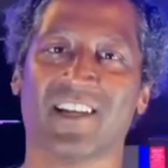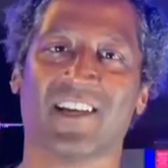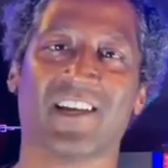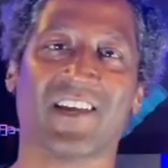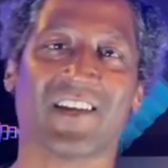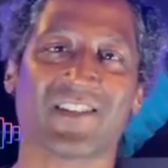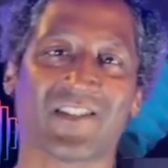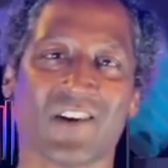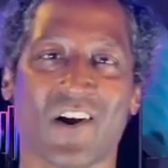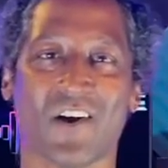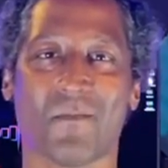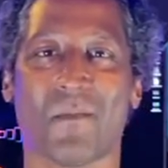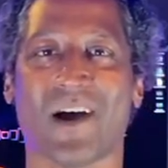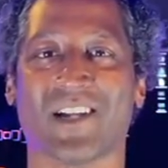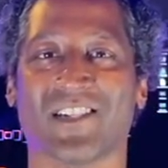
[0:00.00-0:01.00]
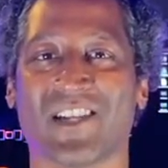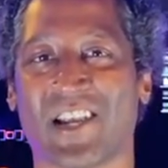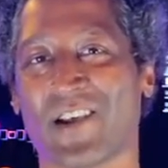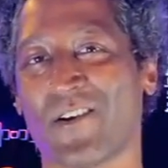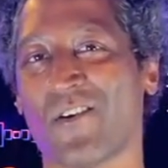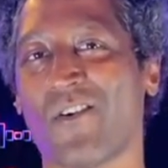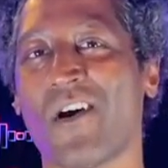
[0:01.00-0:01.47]
kickstarted my
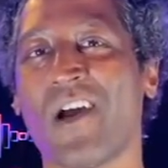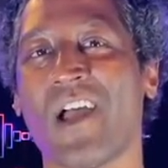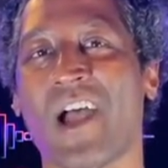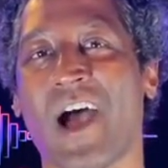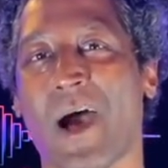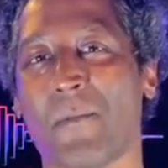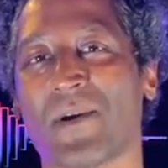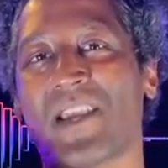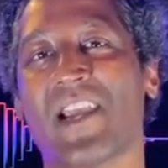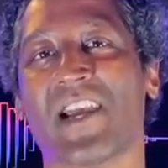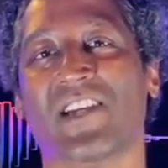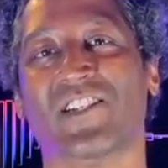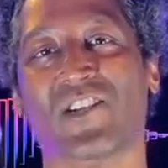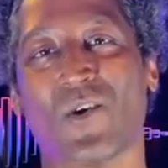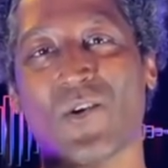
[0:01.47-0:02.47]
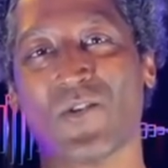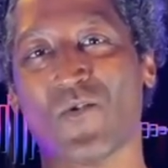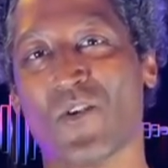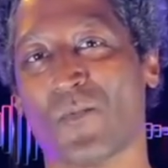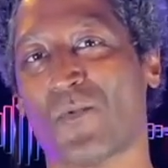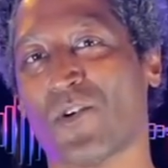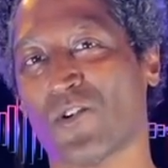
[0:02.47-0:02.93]
channel. I began showing
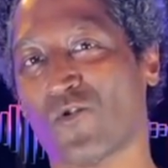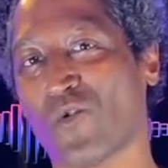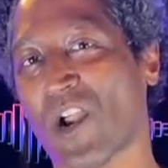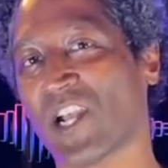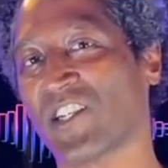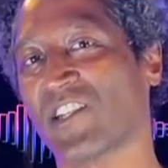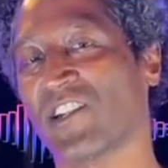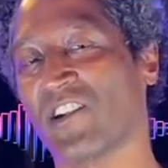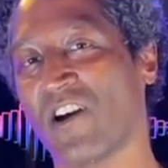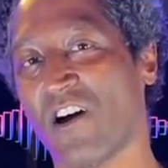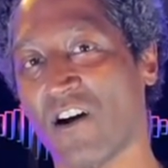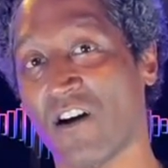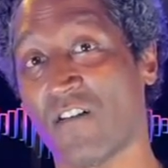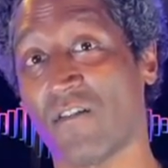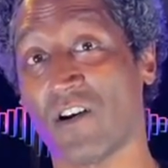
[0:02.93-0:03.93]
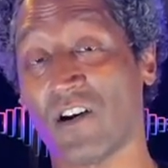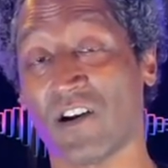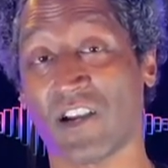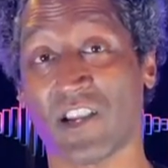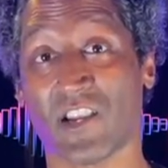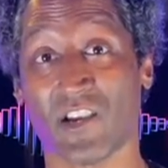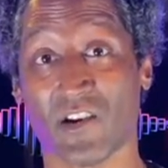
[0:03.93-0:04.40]
you a progression of a
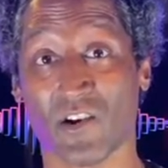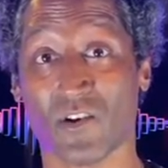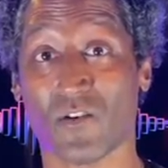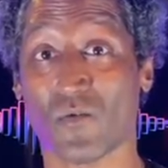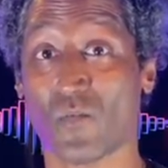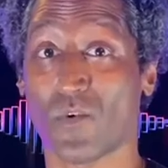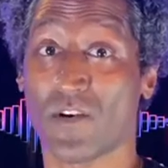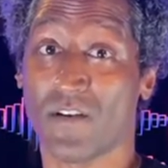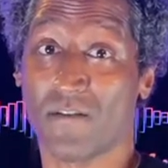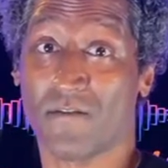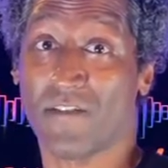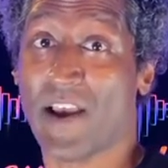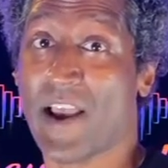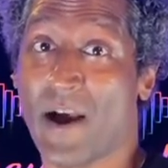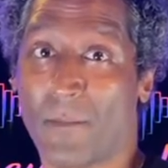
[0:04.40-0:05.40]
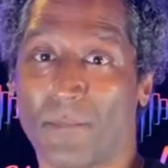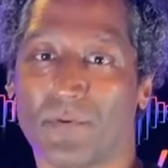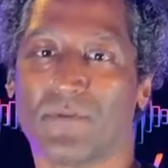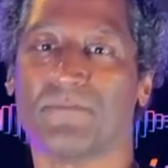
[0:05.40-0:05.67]
gear revamp.